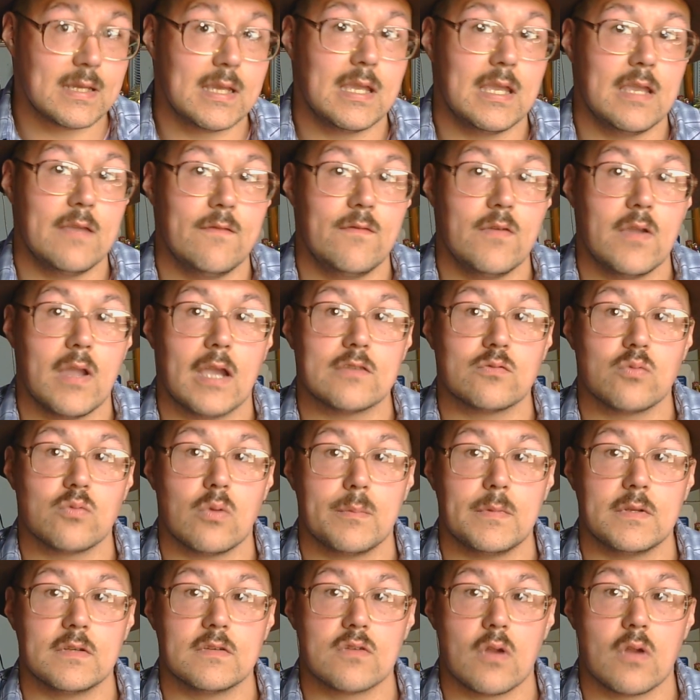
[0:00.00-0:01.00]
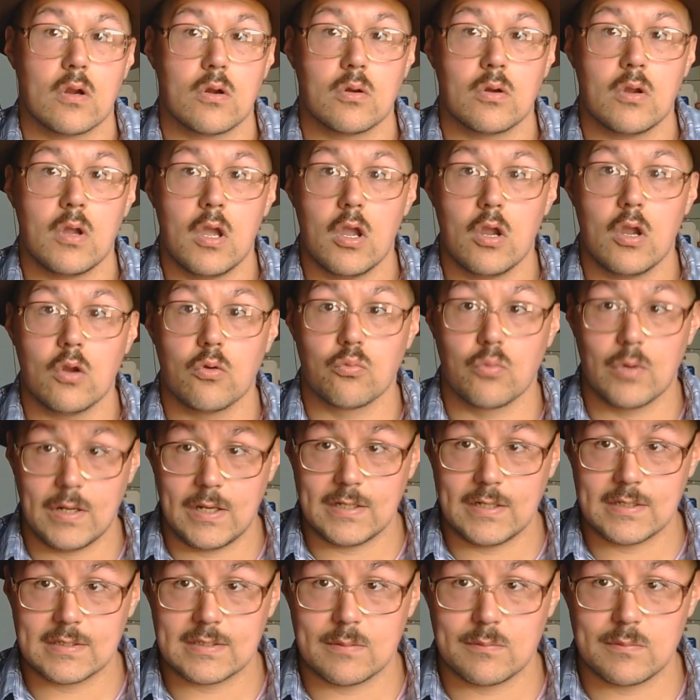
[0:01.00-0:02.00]
if you guys want me to start reading
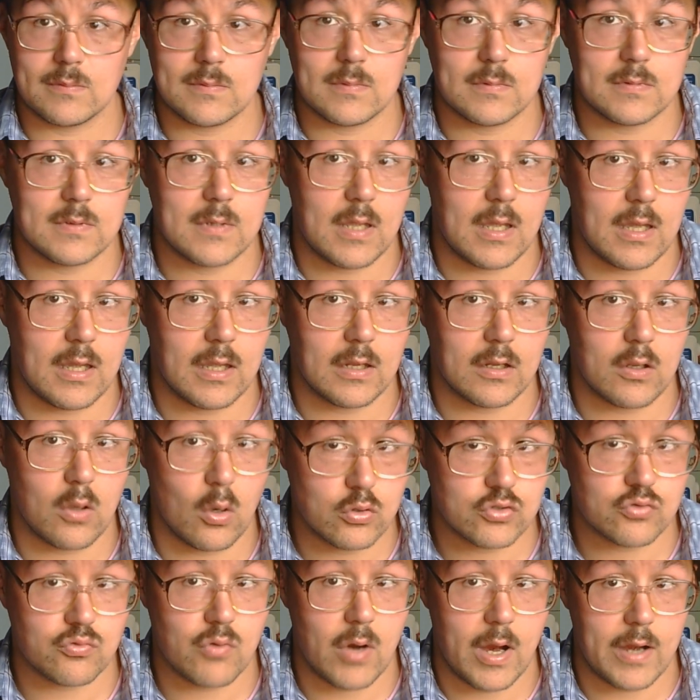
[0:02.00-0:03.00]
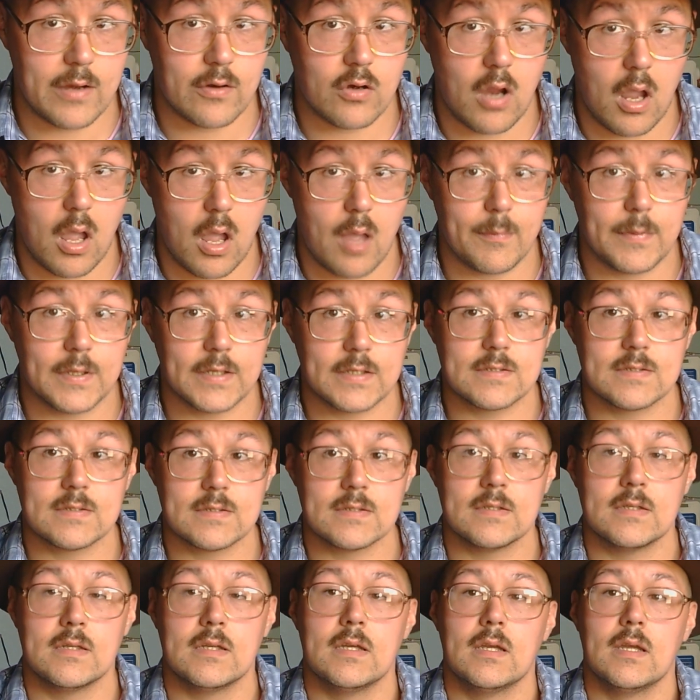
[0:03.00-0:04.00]
some Ghost Rider comics.
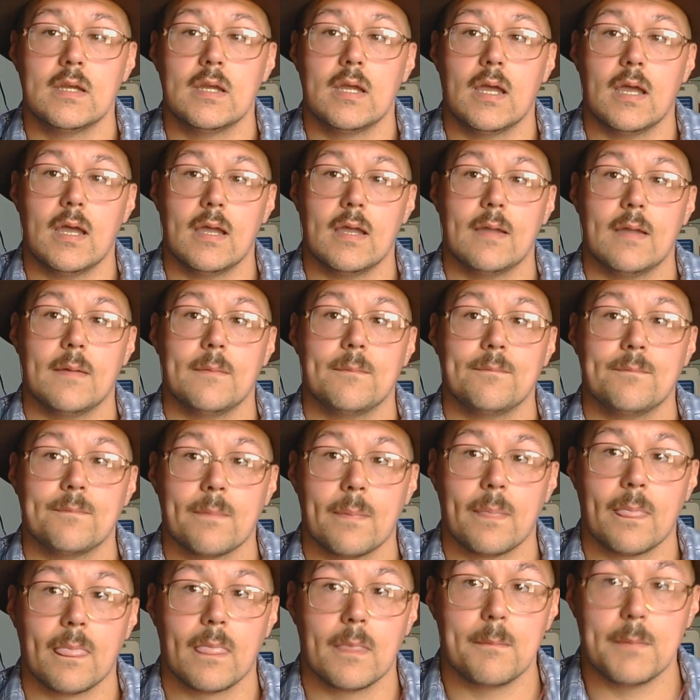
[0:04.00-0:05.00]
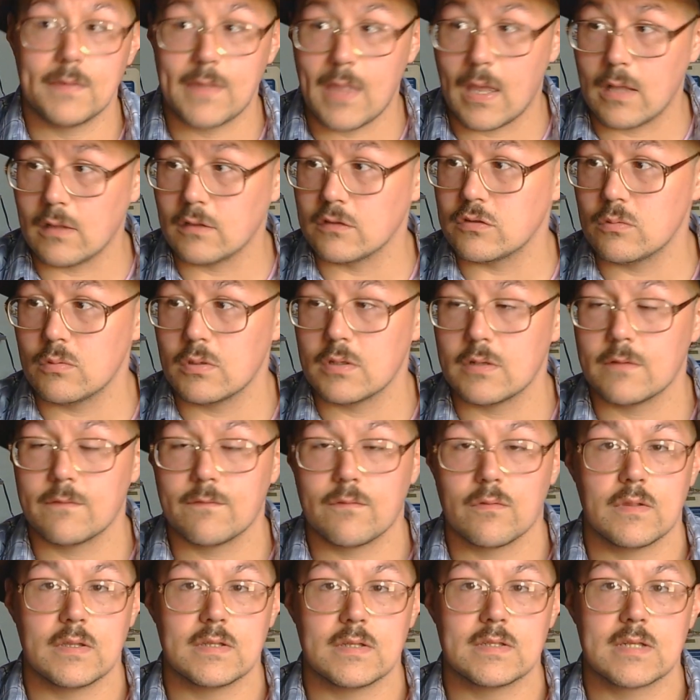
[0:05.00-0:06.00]
But that'll do it for
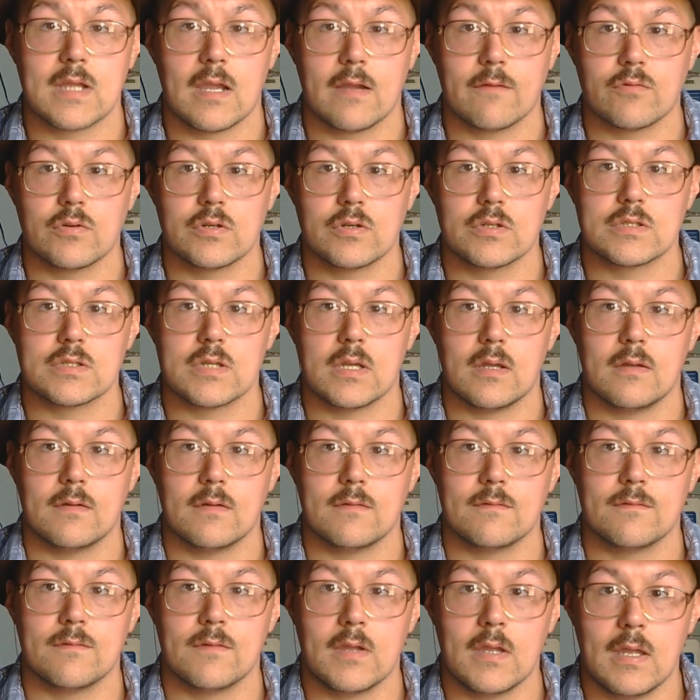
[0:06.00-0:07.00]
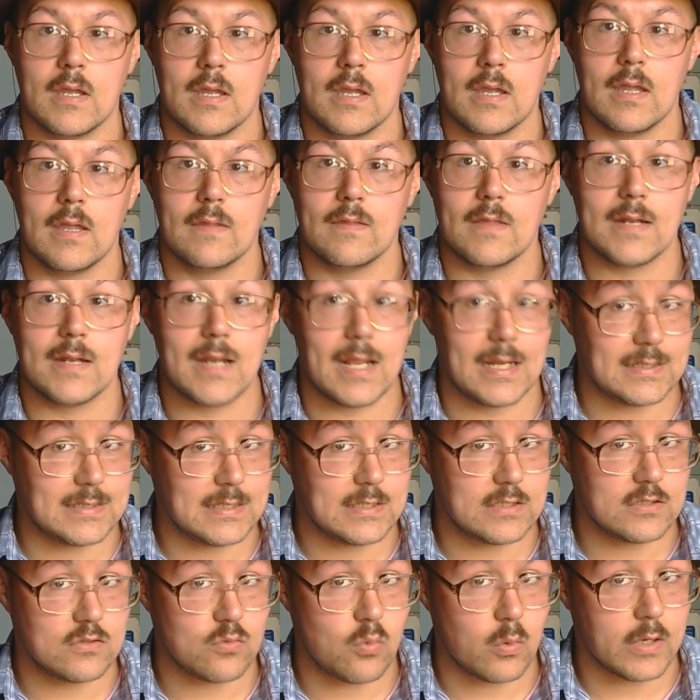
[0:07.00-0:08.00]
this coverage of the
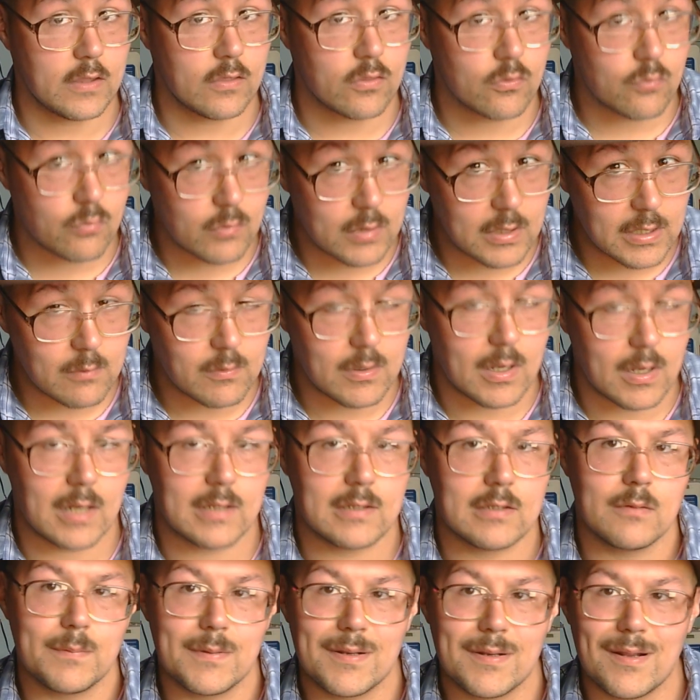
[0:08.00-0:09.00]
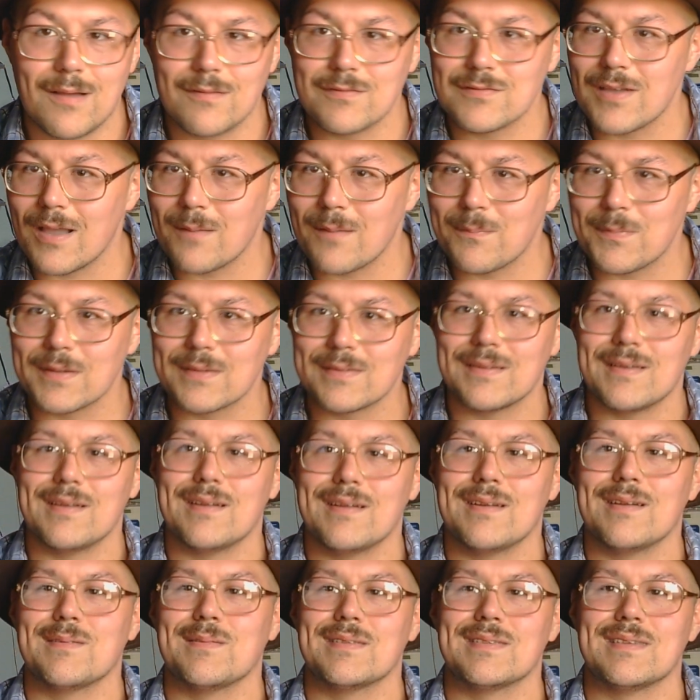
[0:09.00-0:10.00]
1923. We got a little bit off topic
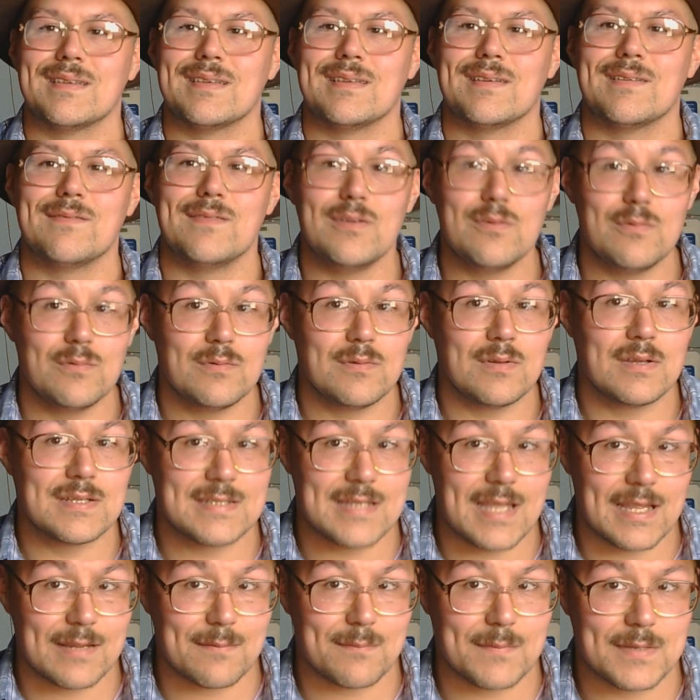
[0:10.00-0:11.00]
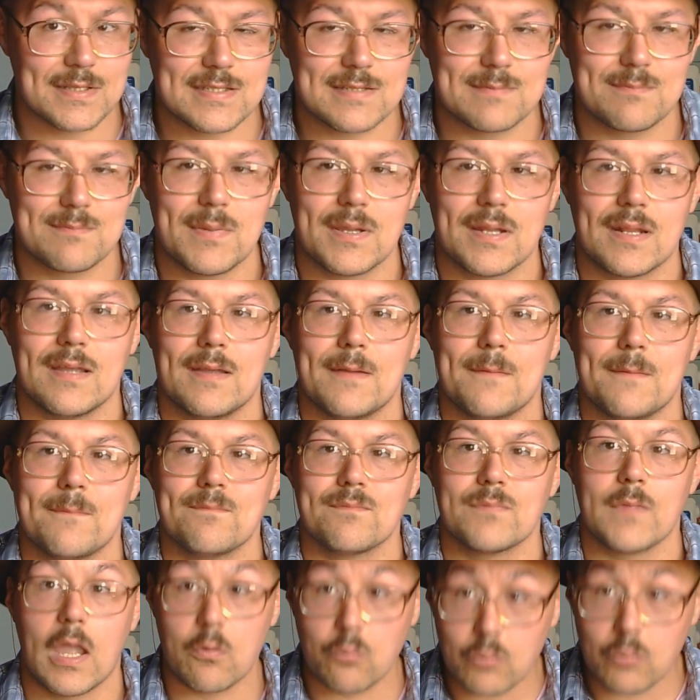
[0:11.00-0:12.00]
there with a few segments, but I
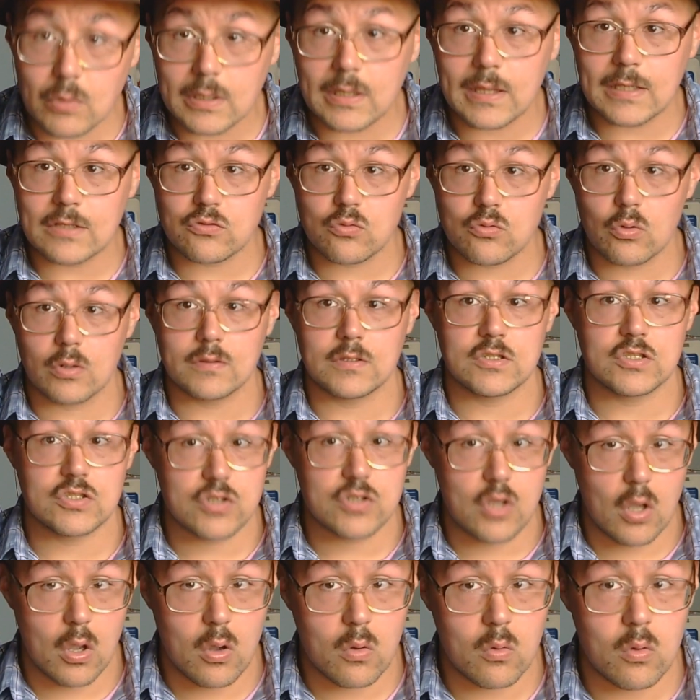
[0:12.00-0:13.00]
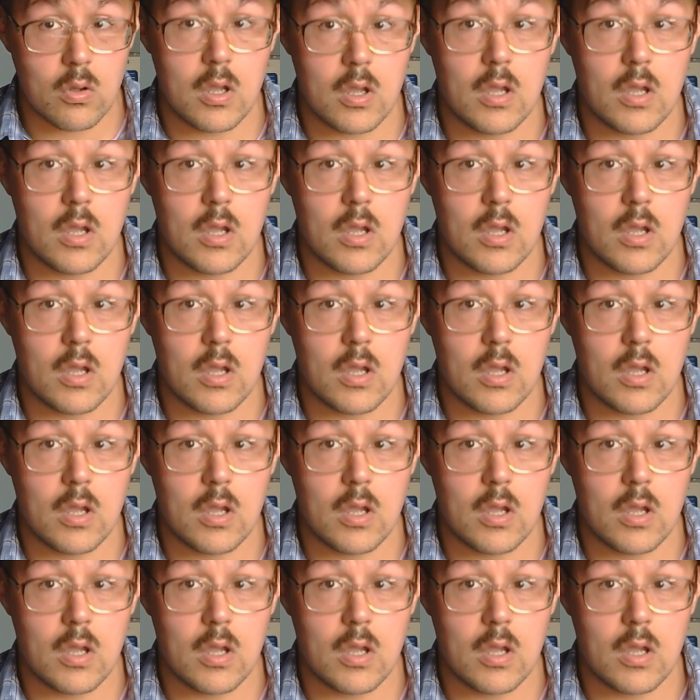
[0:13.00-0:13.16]
really enjoyed the show.